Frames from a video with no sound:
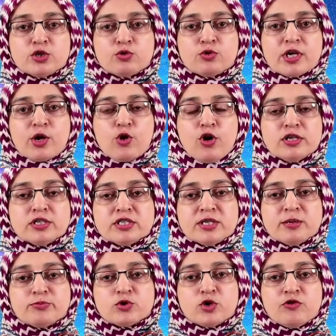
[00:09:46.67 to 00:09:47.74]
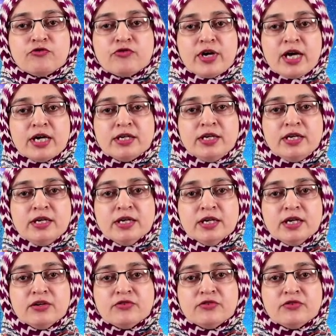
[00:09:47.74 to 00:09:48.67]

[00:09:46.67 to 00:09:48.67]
to the concept of Airy,